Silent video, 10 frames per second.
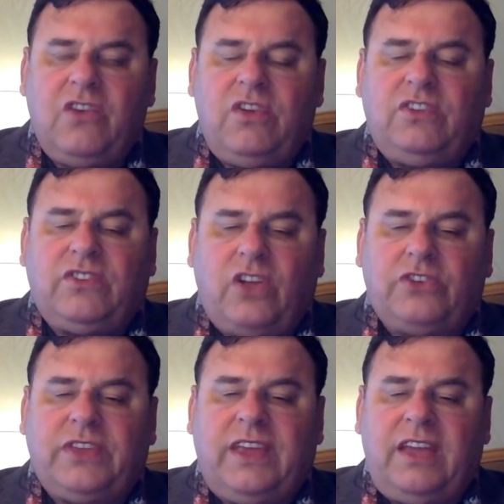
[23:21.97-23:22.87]

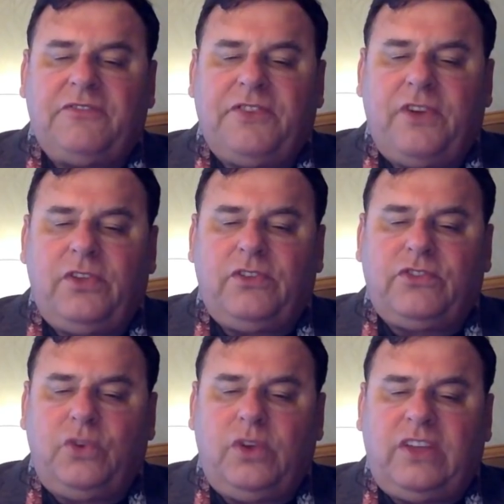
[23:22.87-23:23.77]
resulting in further
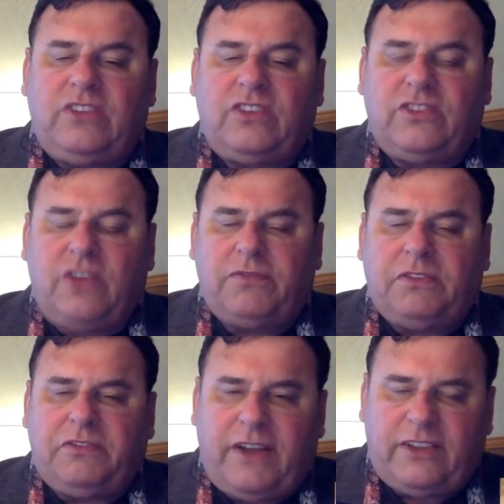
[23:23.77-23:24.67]
shootings and
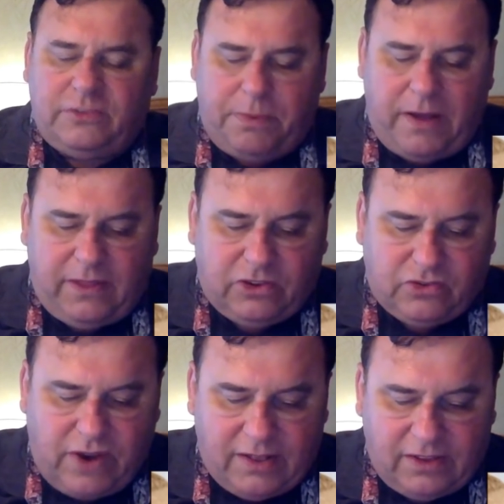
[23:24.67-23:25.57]
self-defense by the
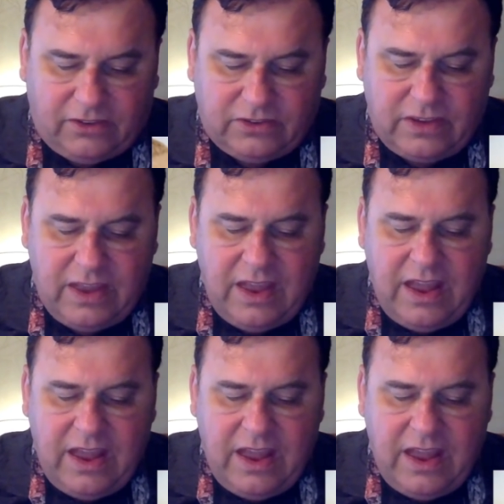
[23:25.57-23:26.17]
Israelis.